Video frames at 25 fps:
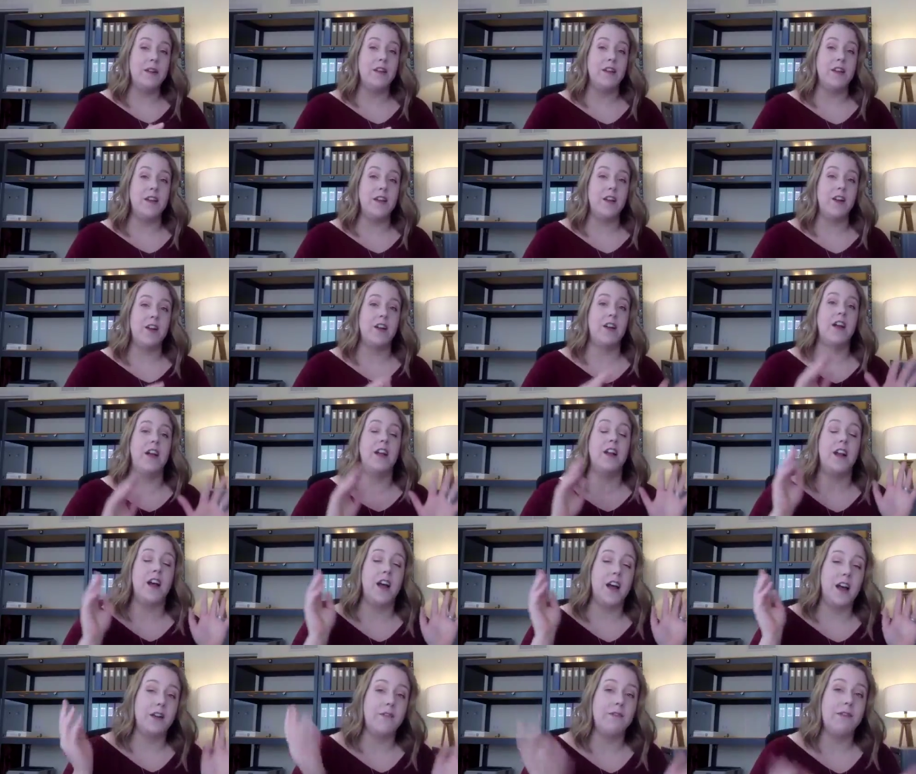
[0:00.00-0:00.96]
here and
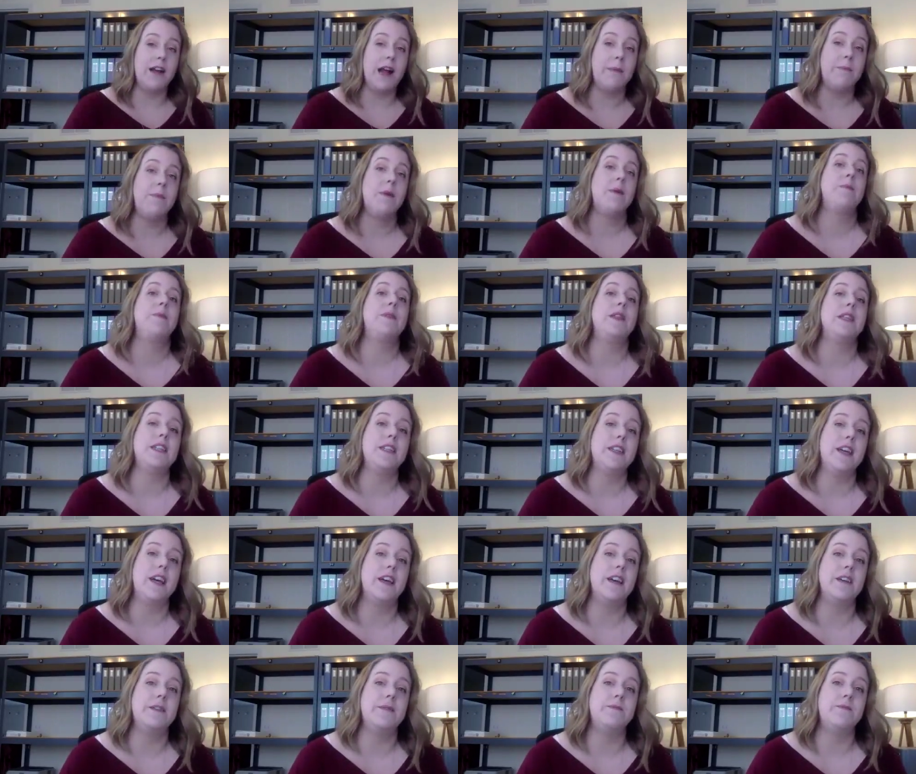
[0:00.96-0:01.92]
I wrap up the
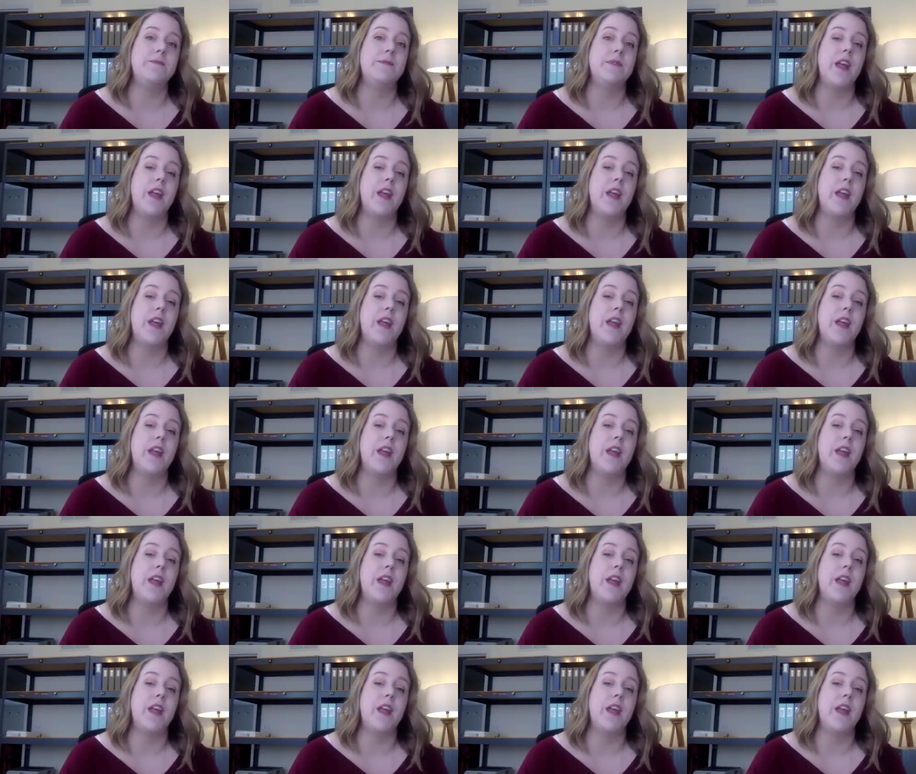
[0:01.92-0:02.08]
day.